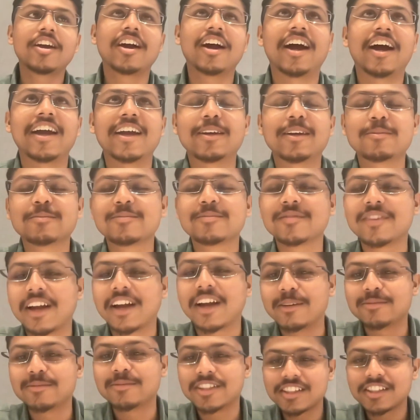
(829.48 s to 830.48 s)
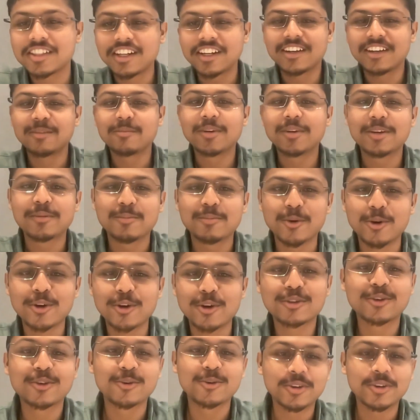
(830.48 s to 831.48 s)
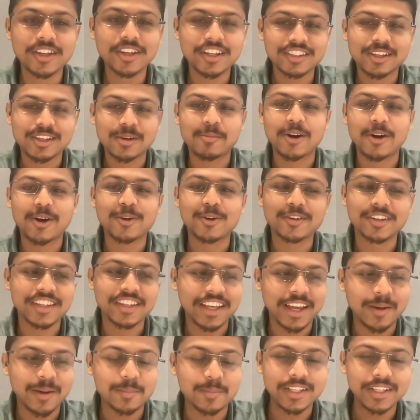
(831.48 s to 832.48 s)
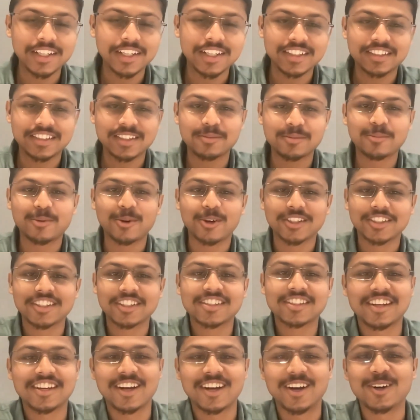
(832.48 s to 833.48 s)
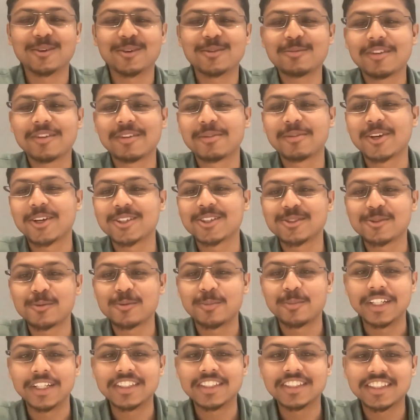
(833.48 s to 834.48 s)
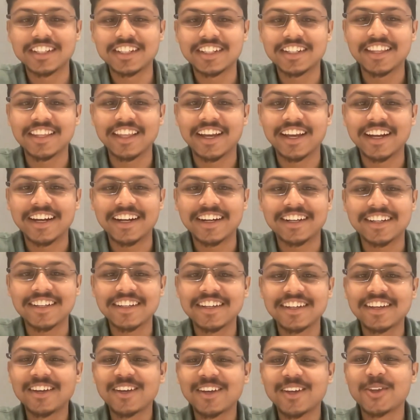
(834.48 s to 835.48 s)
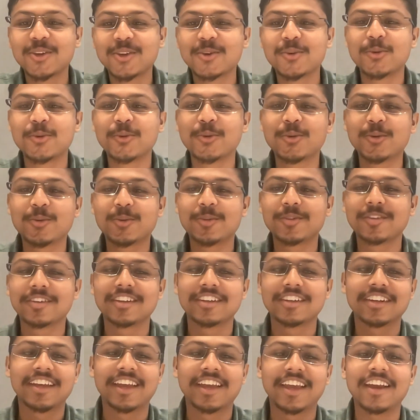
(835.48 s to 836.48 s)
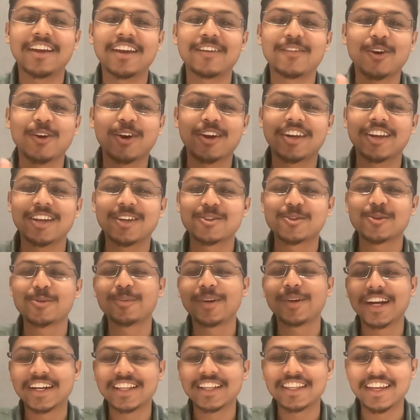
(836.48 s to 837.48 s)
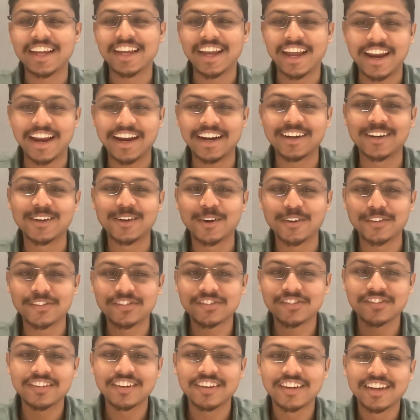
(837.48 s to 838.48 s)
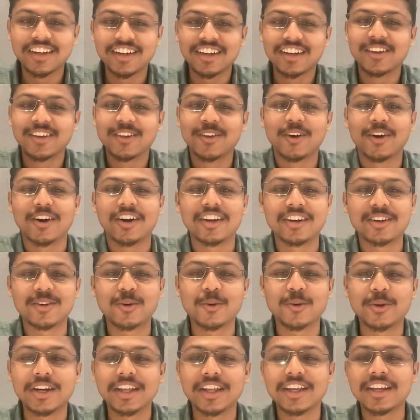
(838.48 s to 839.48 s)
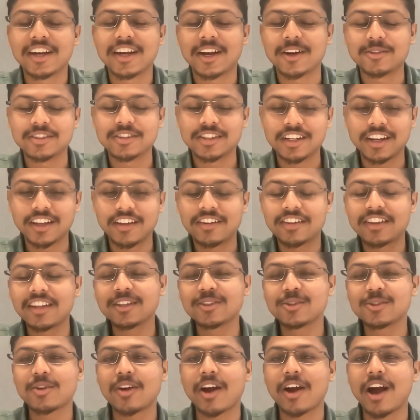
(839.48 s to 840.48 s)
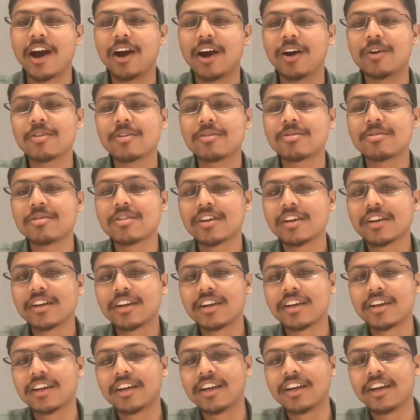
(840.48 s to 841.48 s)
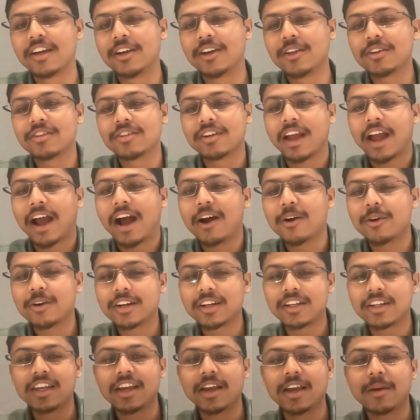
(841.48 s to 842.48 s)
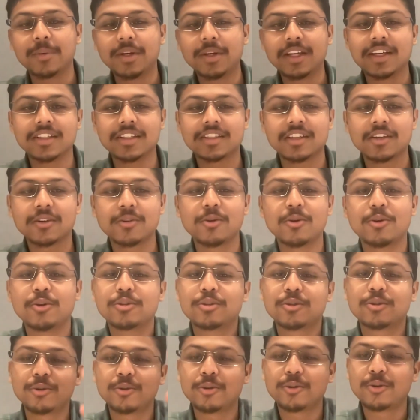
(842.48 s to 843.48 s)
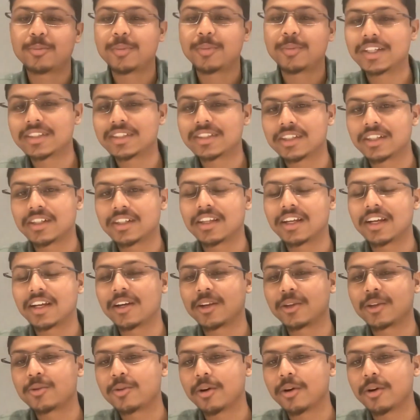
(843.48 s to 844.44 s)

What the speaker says: I'm just a little bit more curious about the application process now, because you mentioned that you gave your resume at the end of your coding rounds and everything. So how did the application go through? You mentioned that you